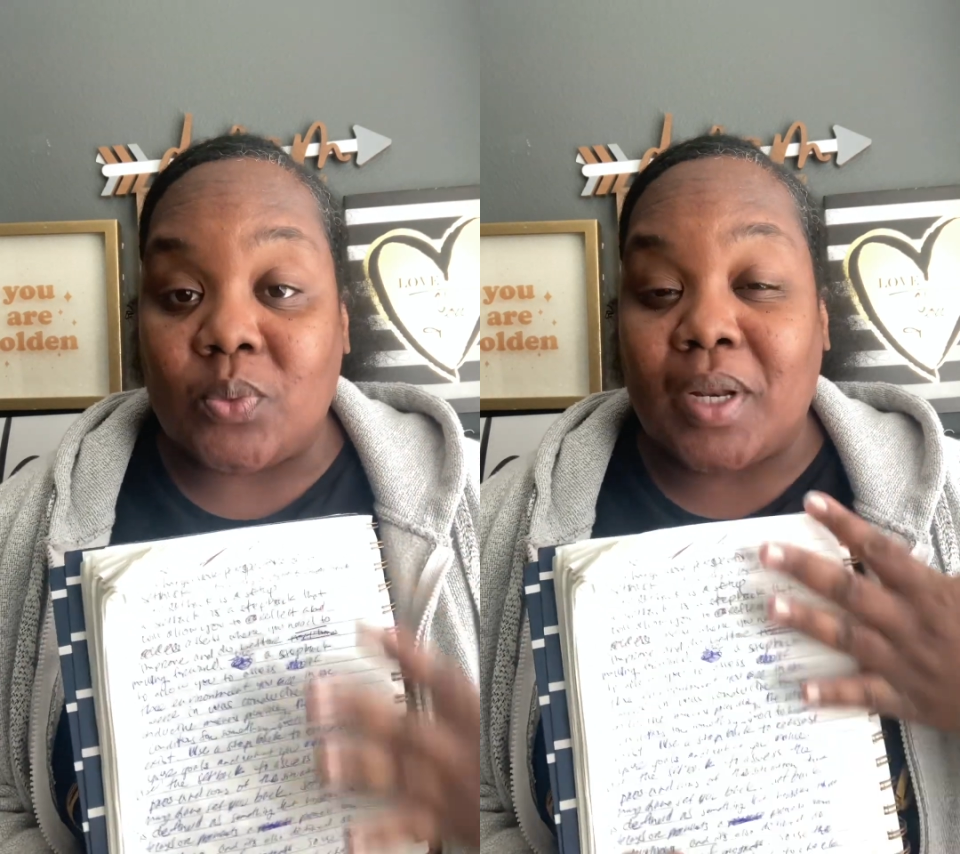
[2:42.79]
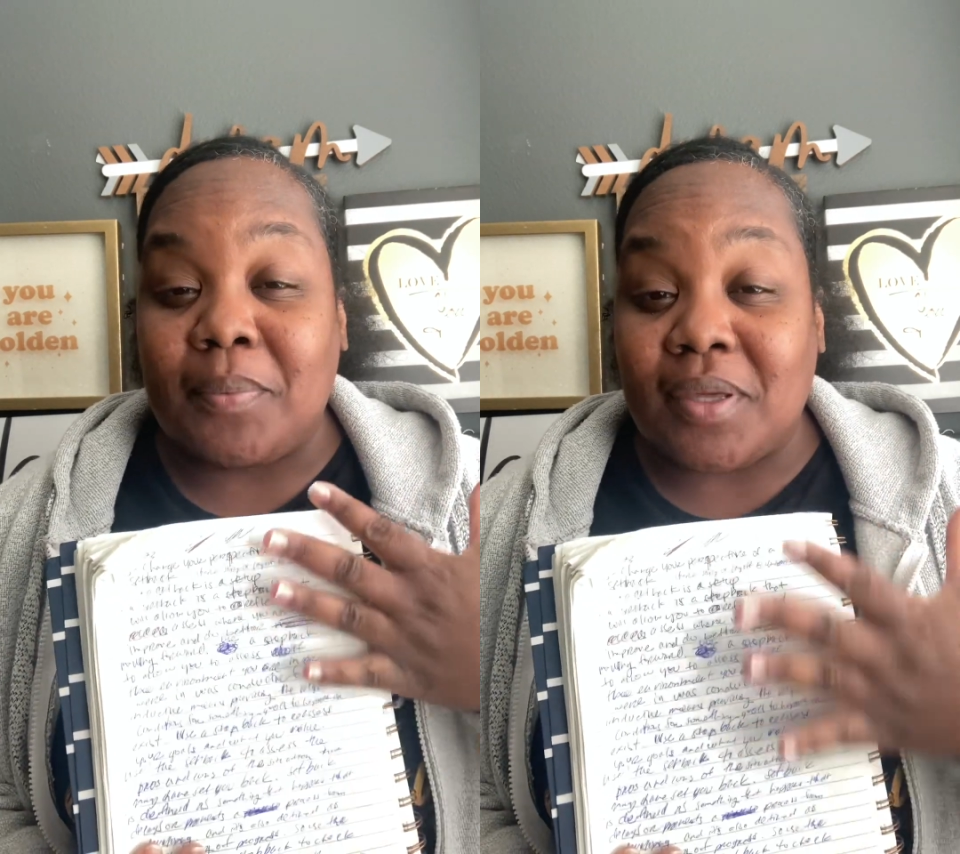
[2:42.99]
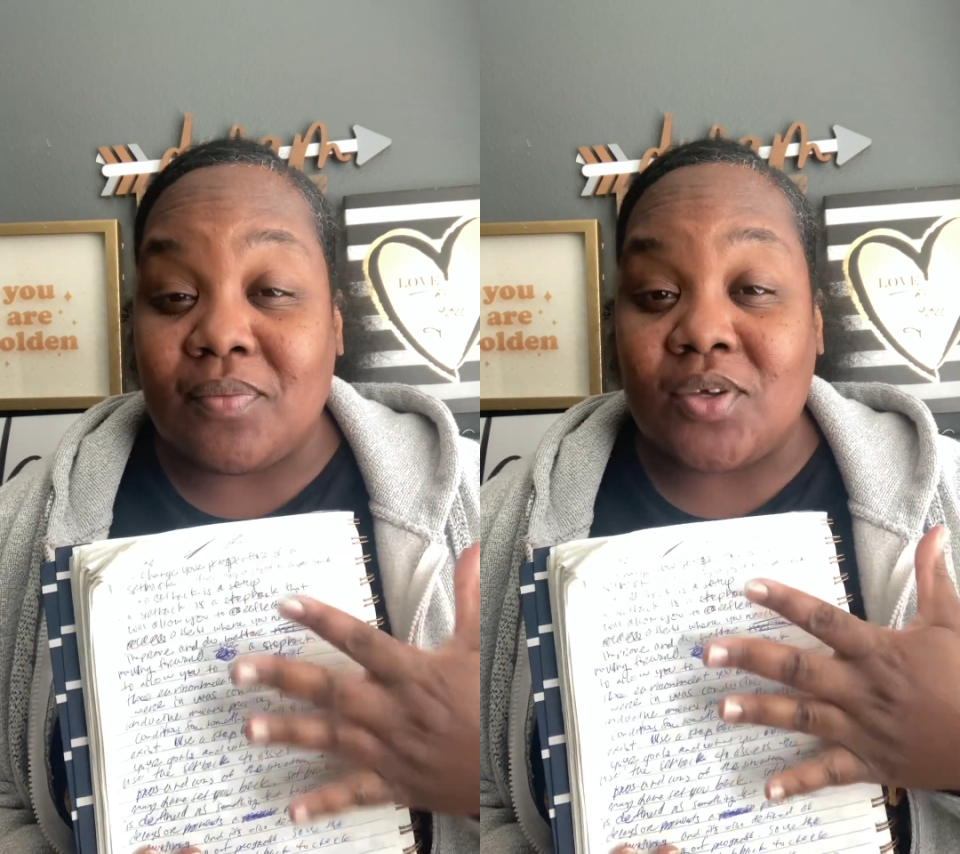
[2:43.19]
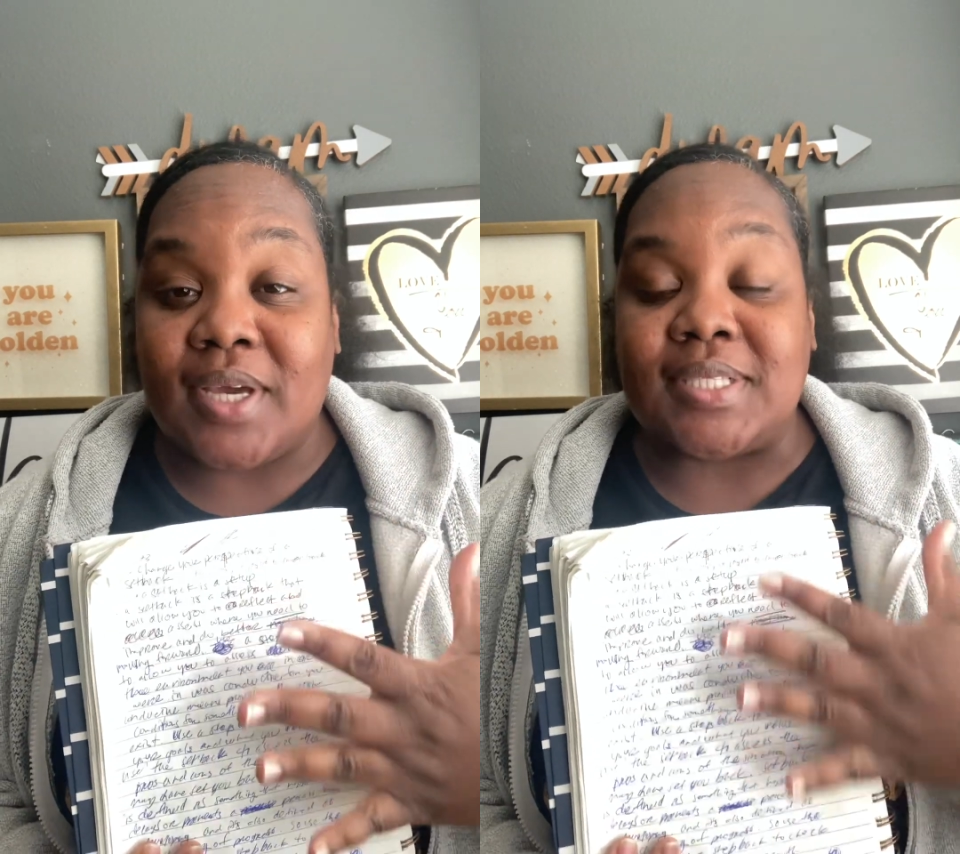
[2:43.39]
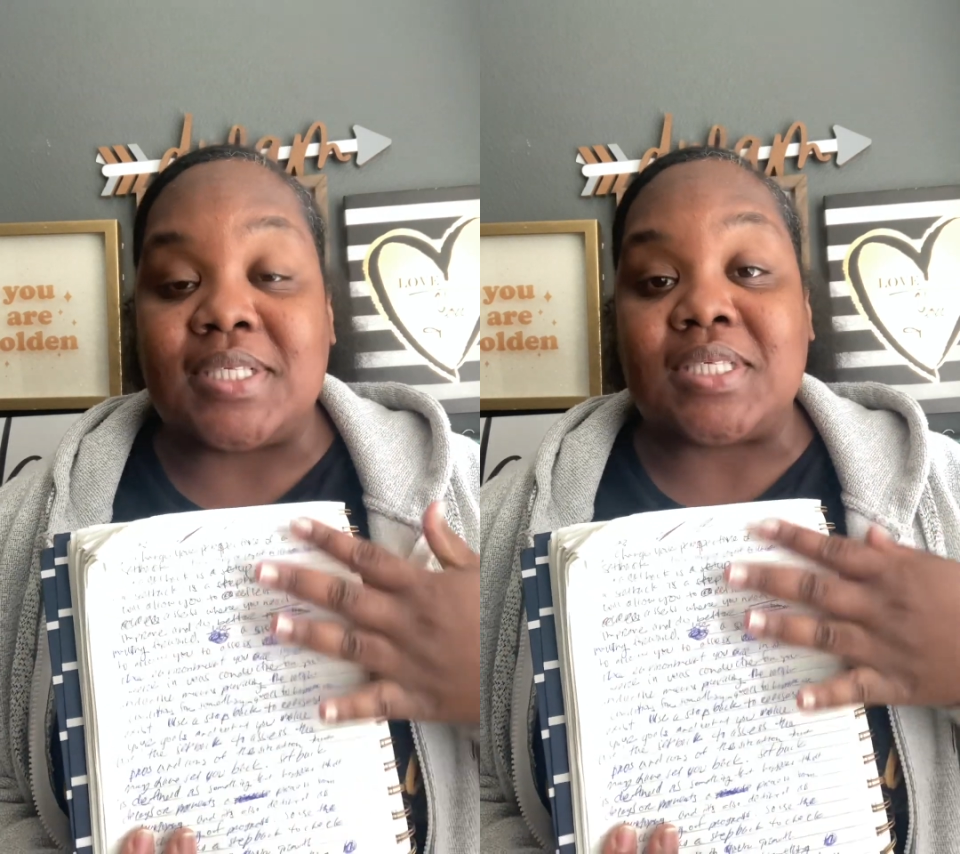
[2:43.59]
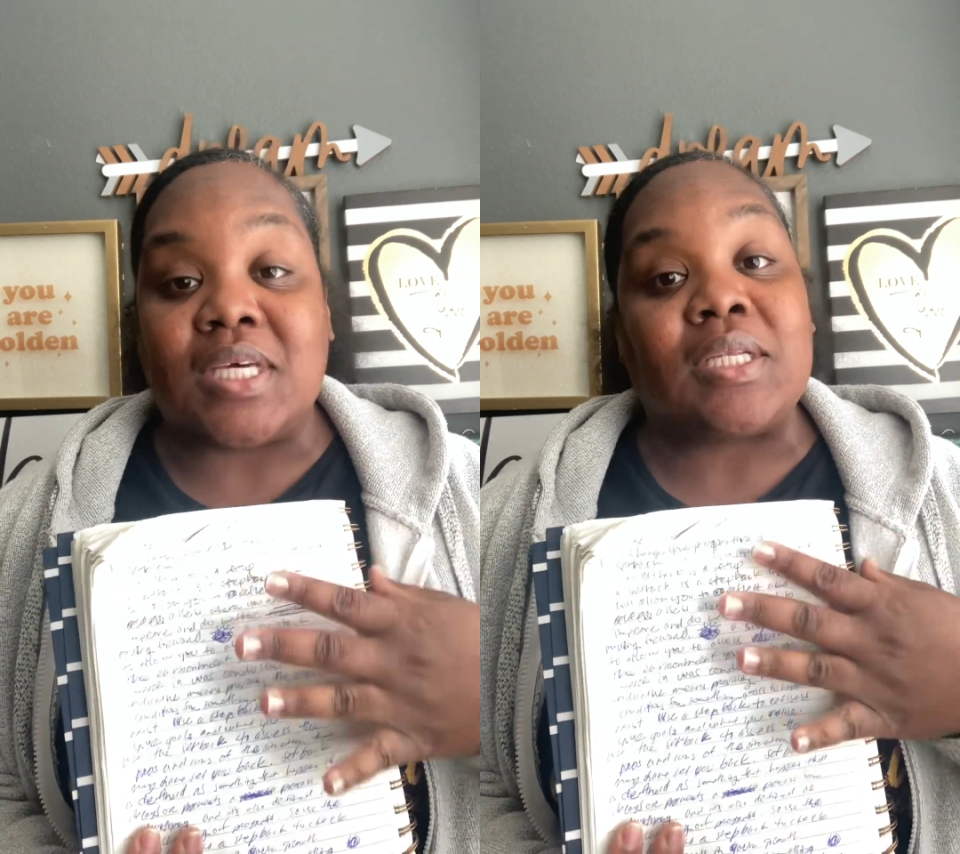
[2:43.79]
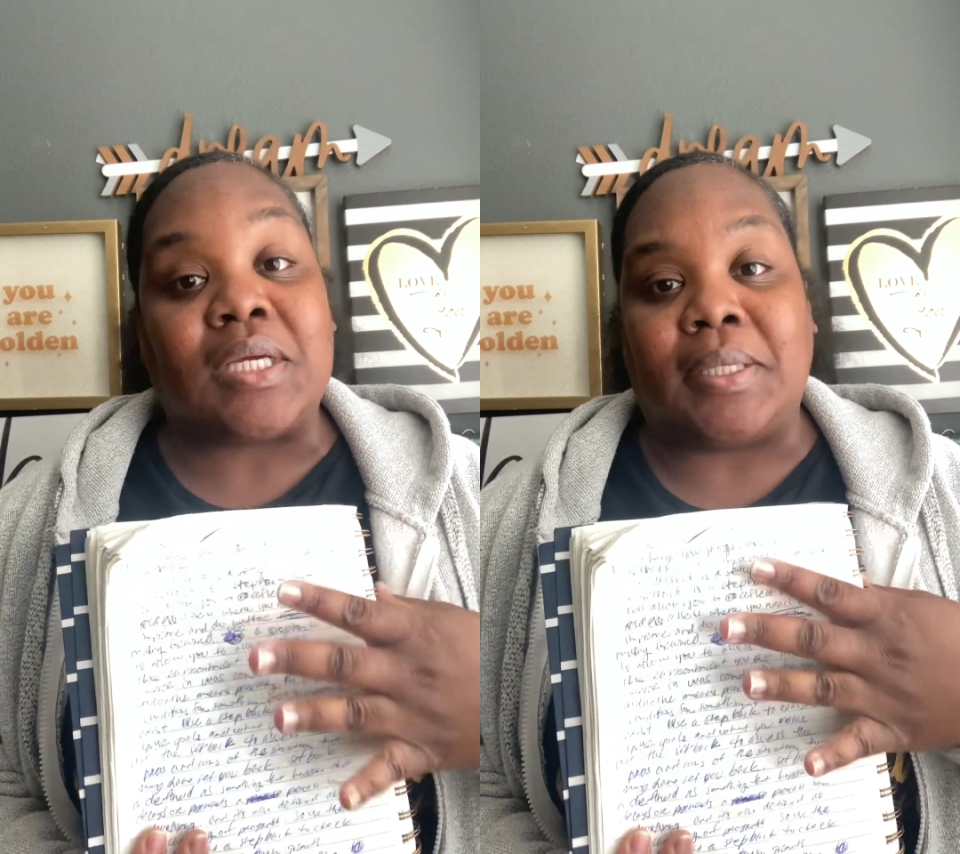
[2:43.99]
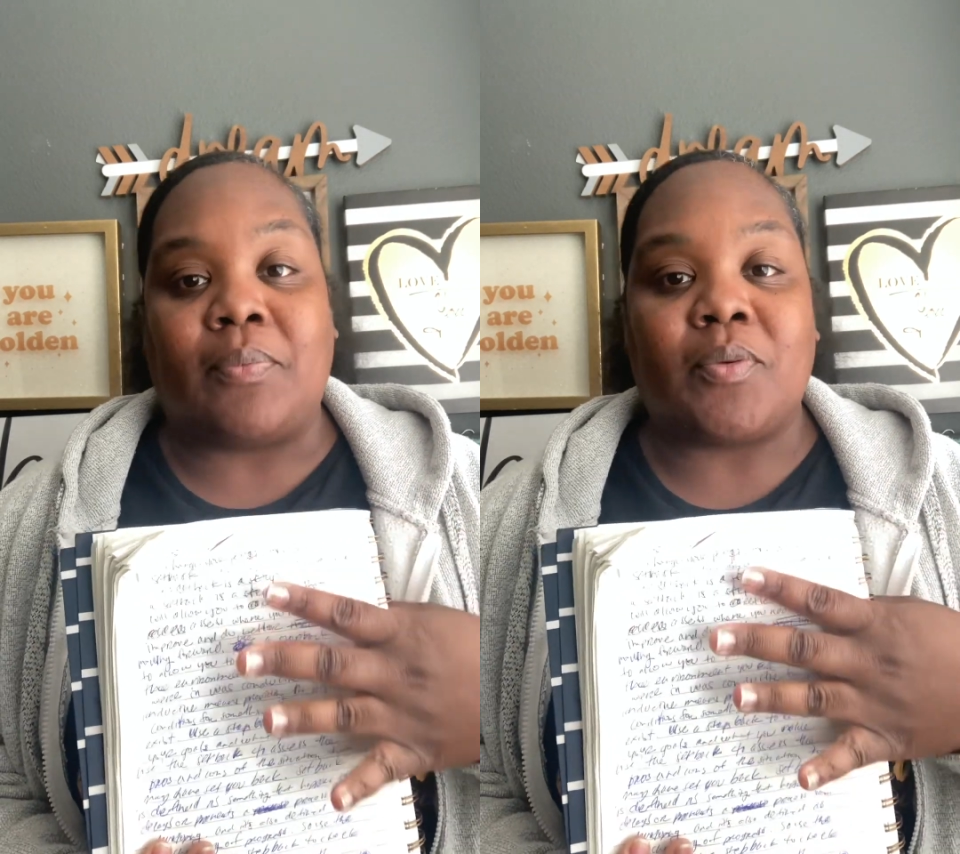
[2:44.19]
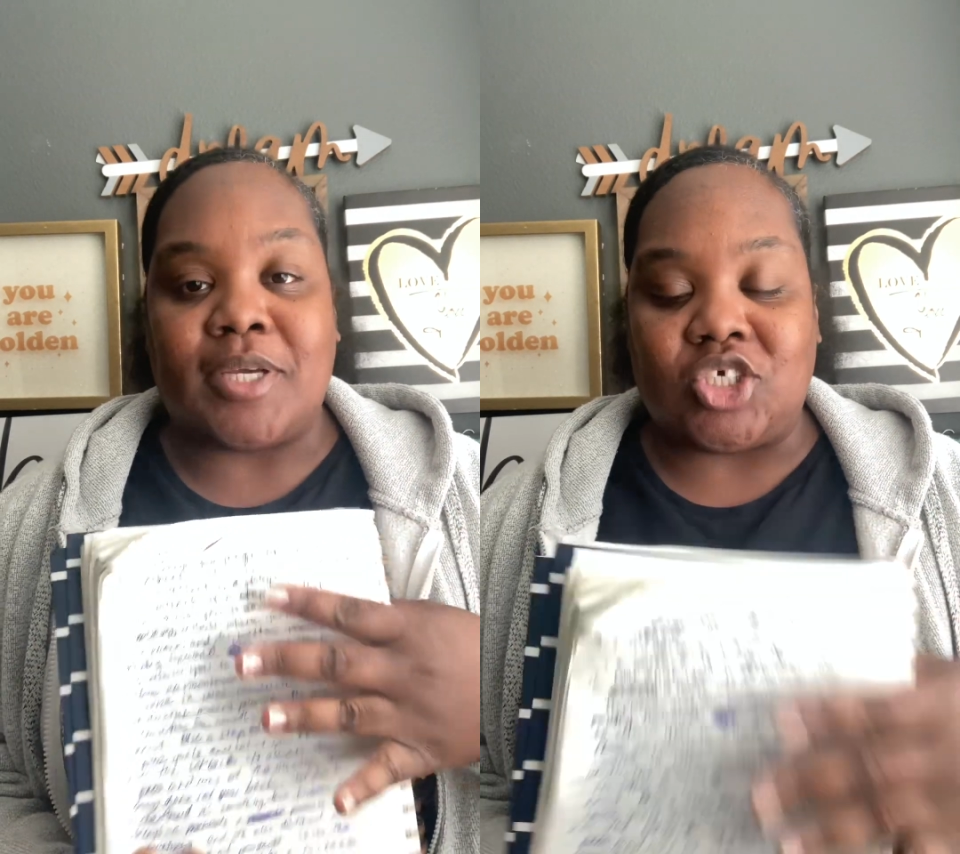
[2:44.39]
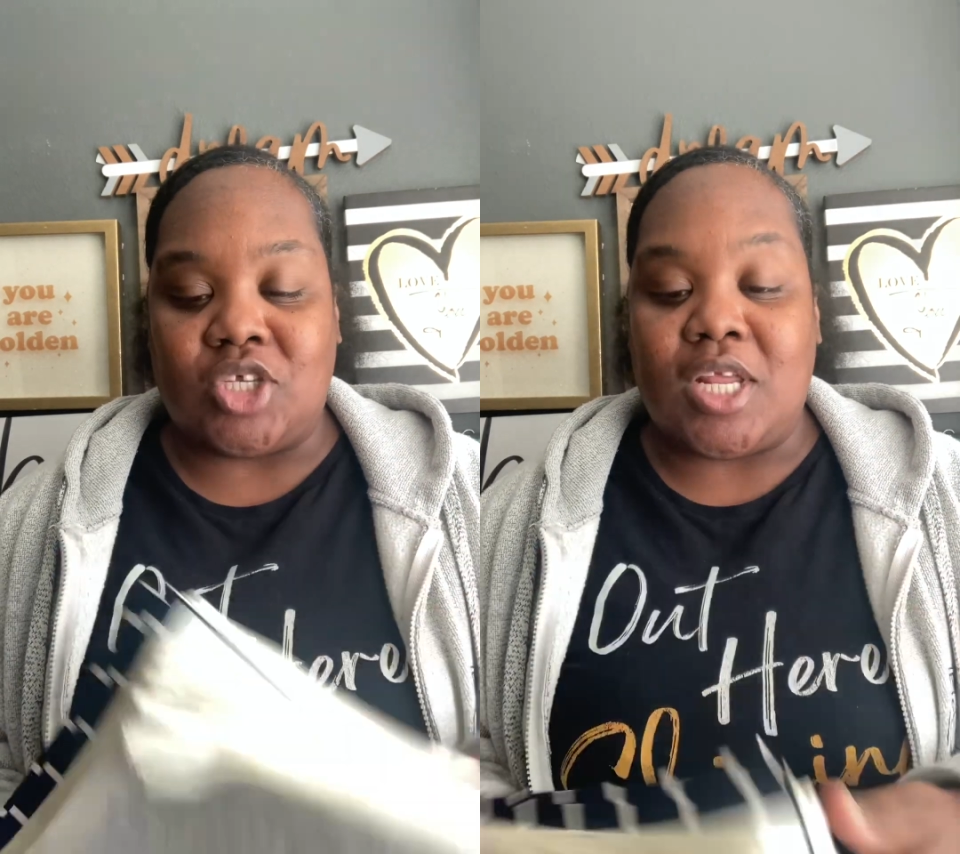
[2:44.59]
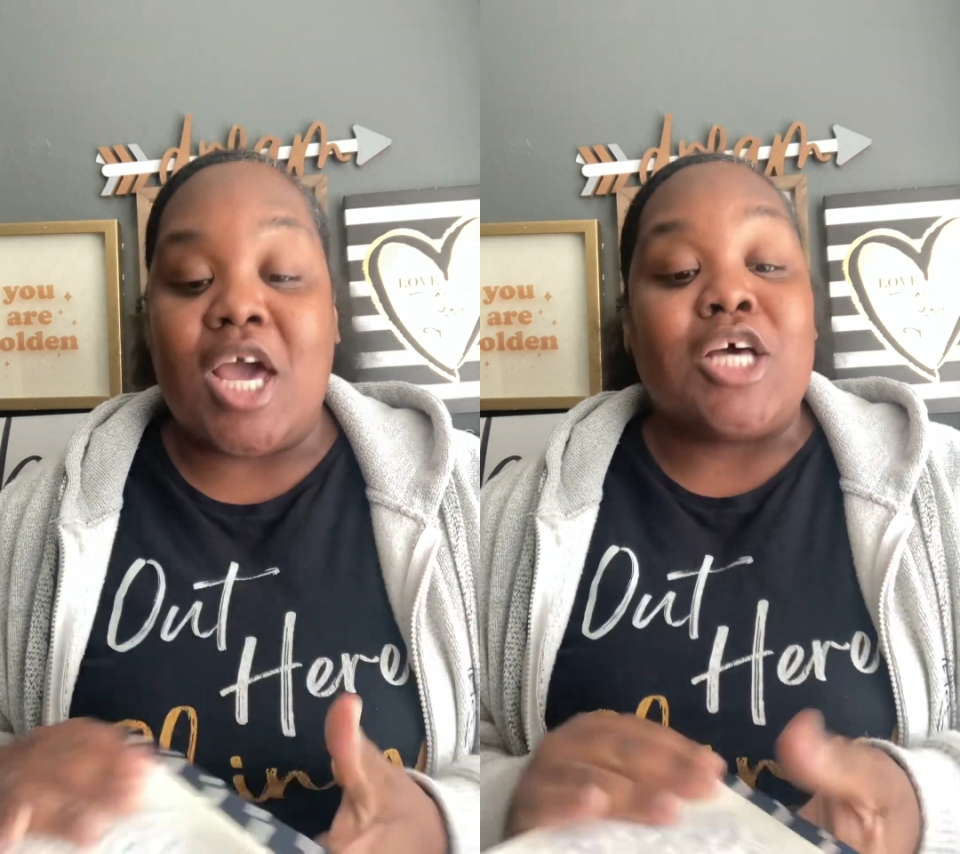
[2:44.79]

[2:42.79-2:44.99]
when I'm giving you guys this good, good information.